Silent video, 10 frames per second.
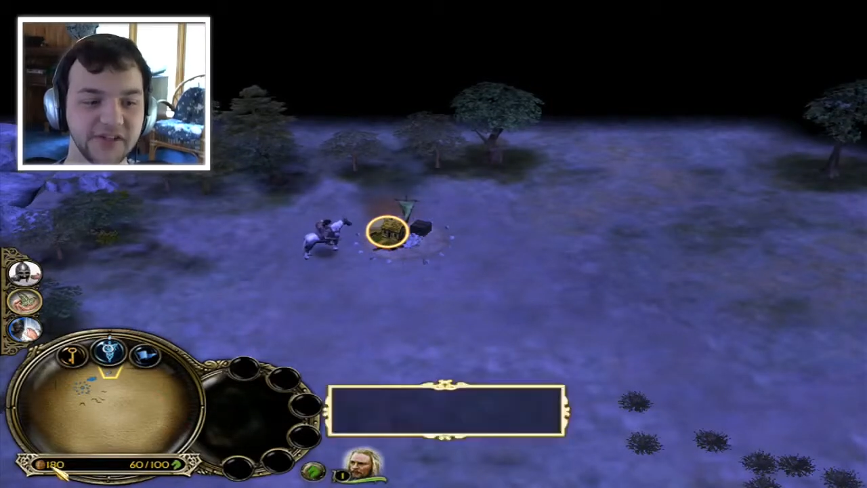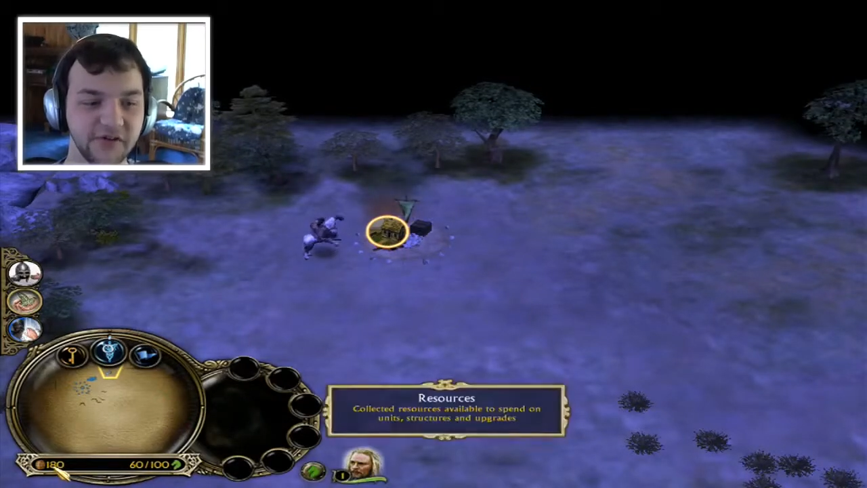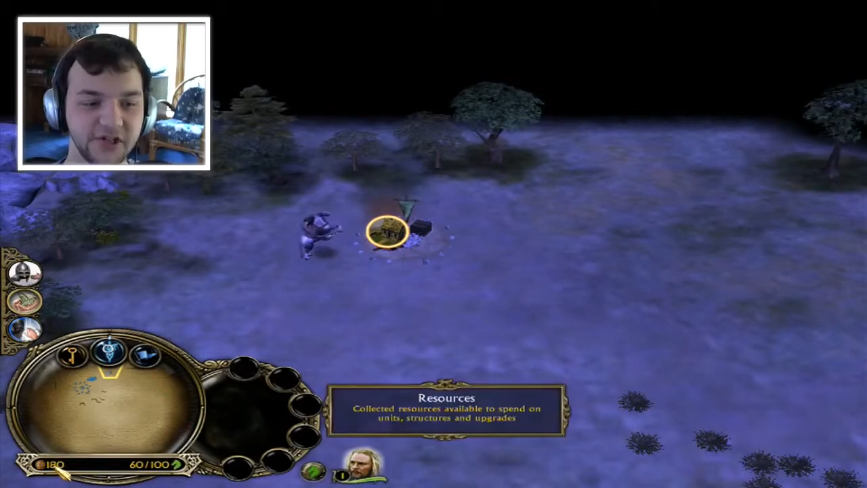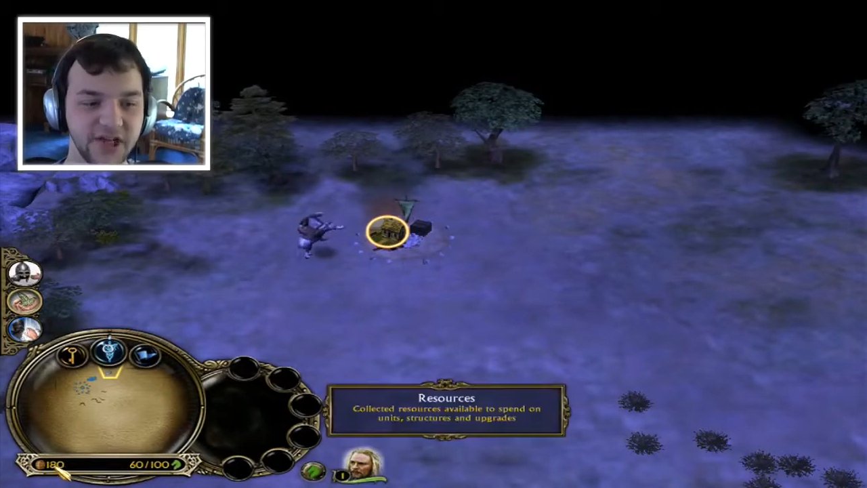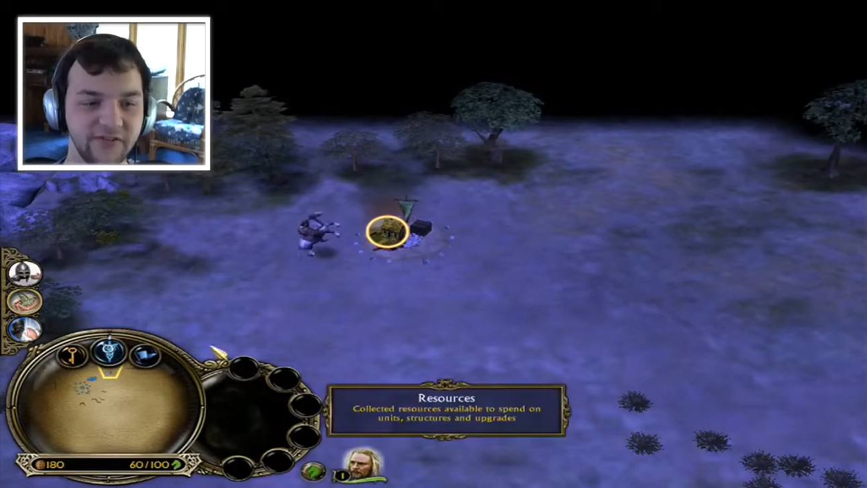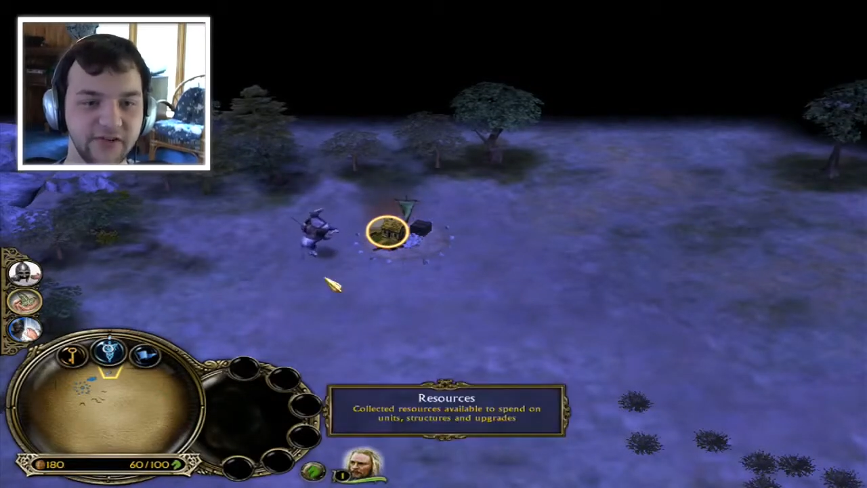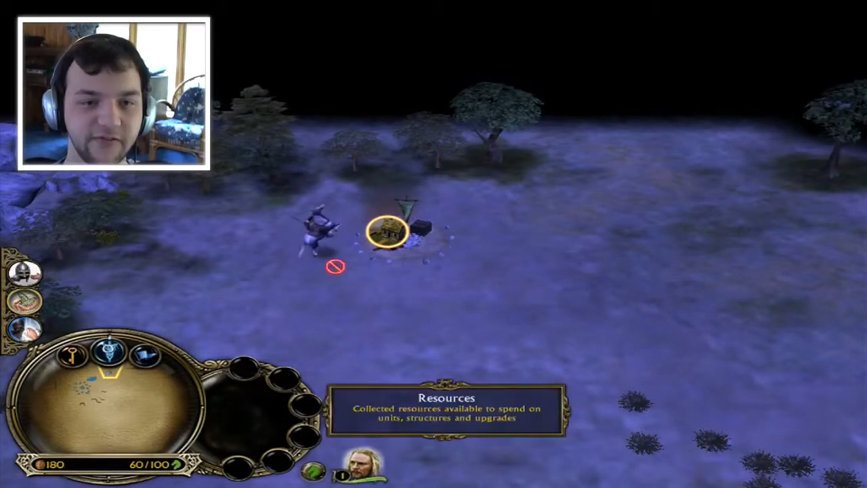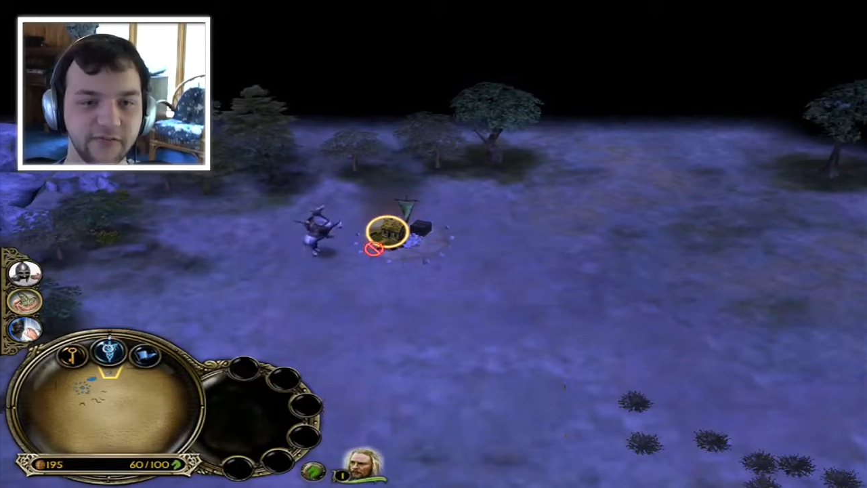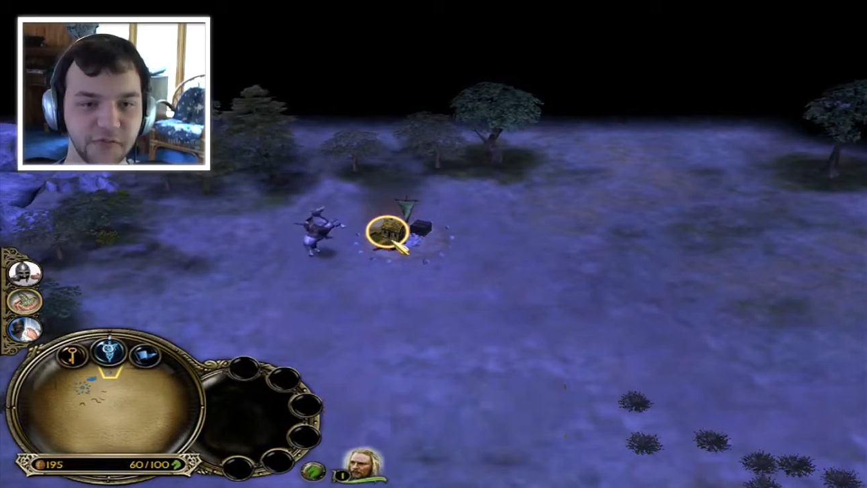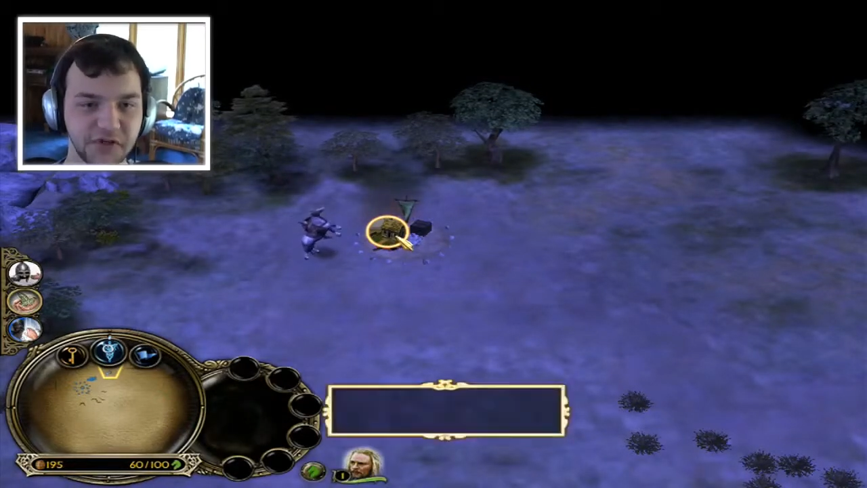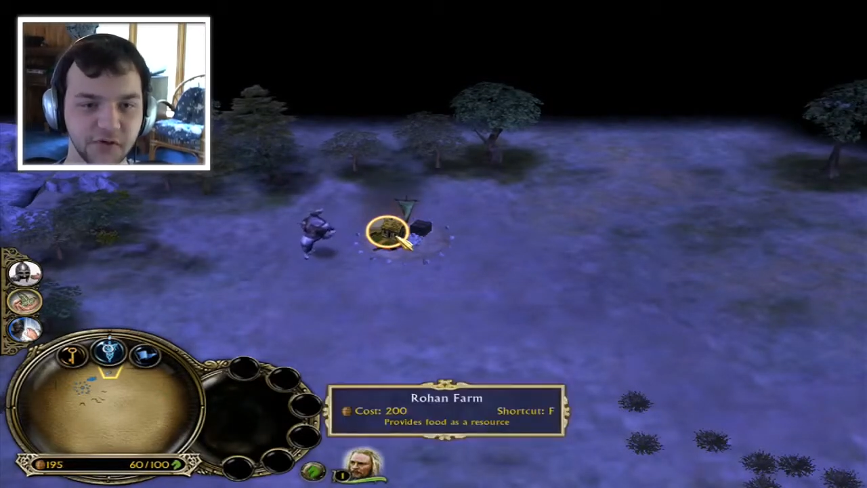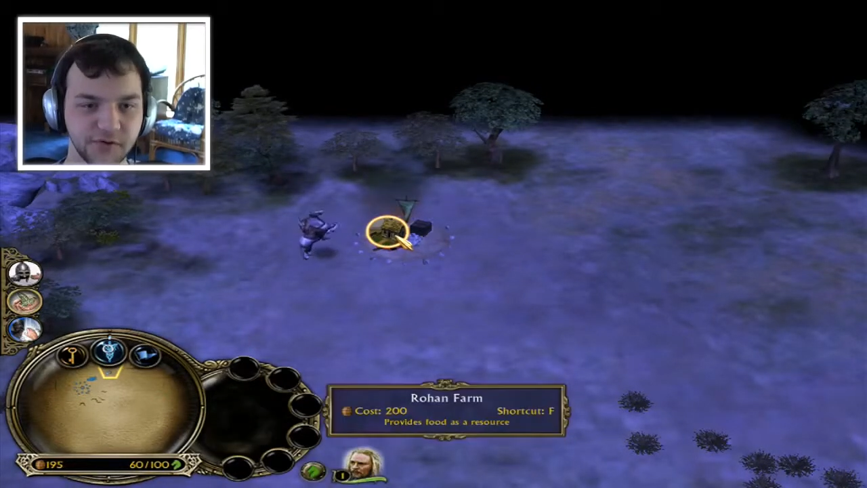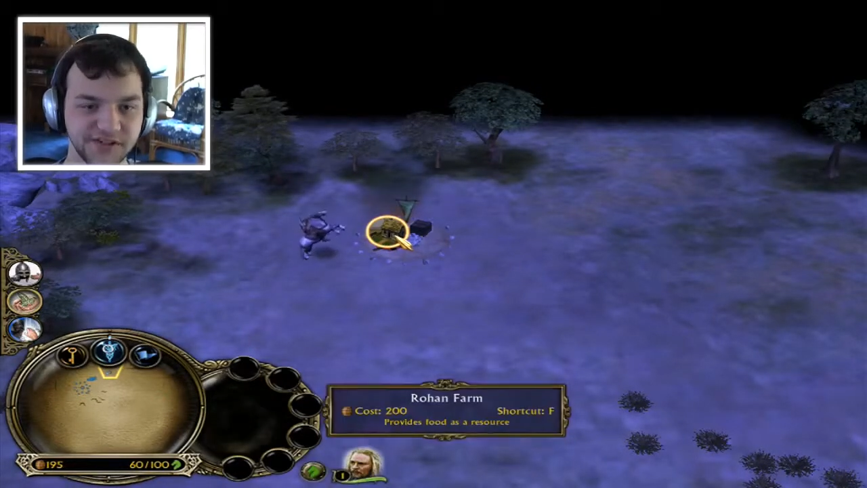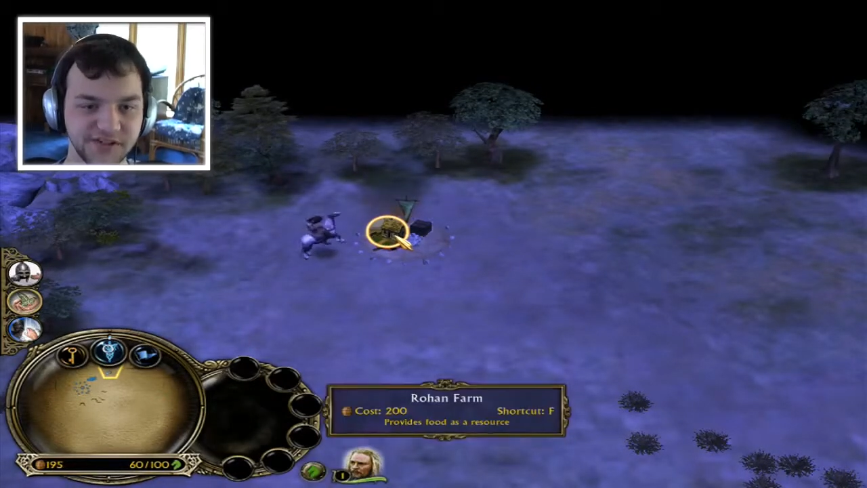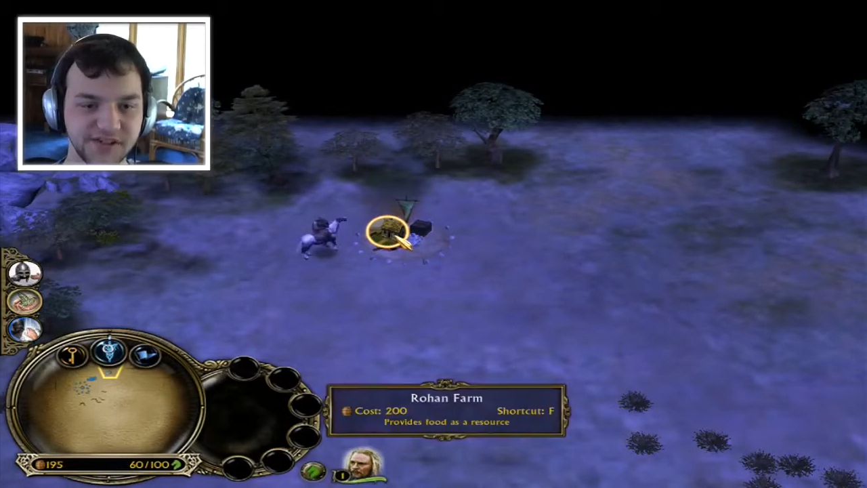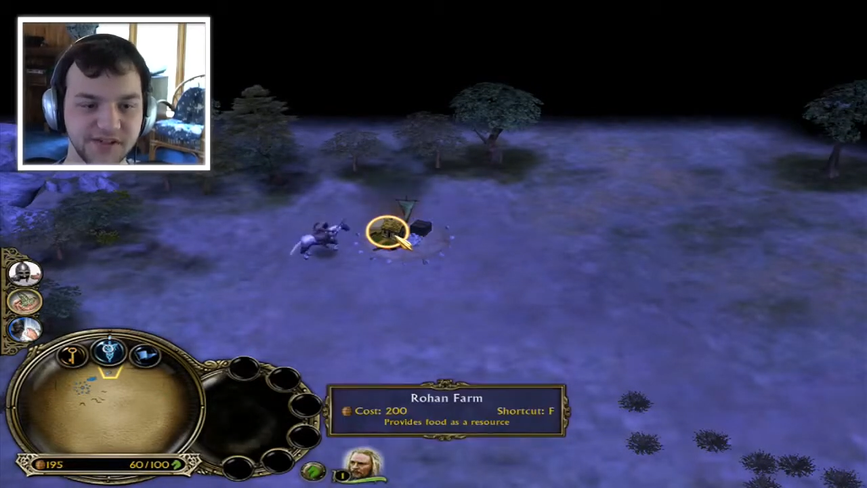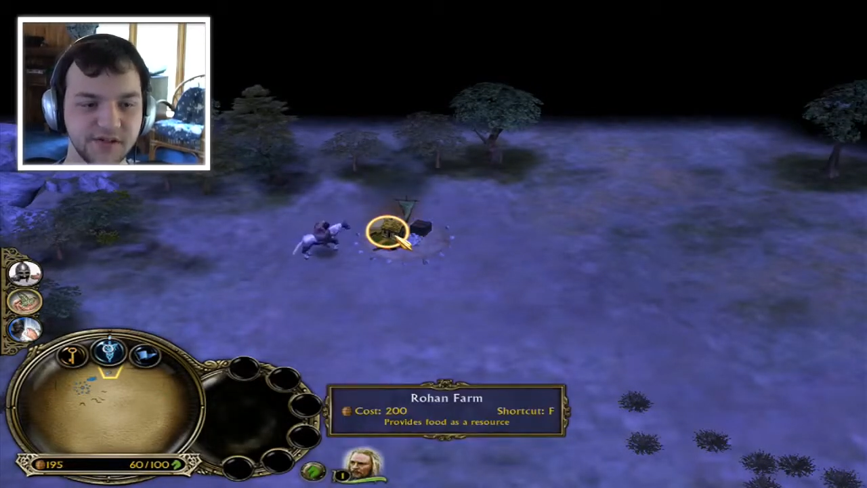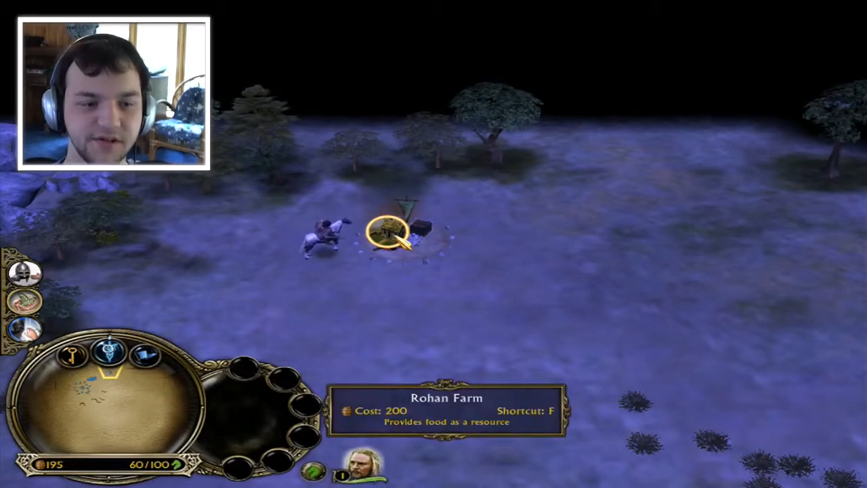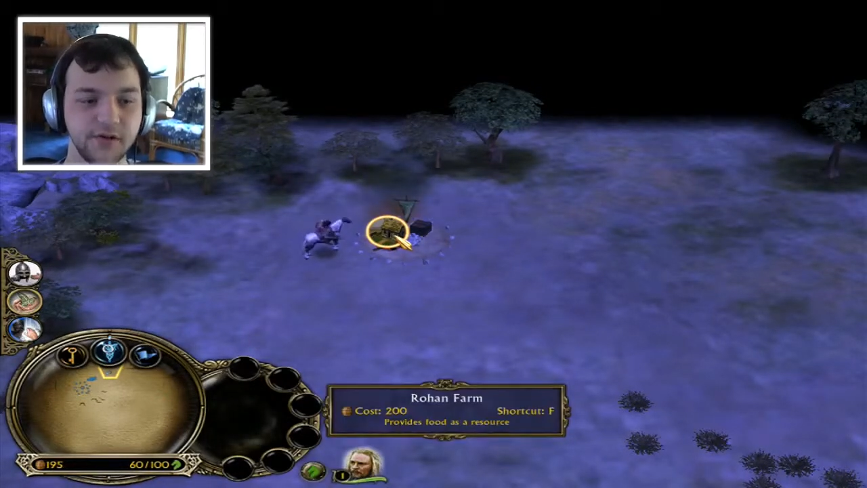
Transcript: as soon as you have enough resources,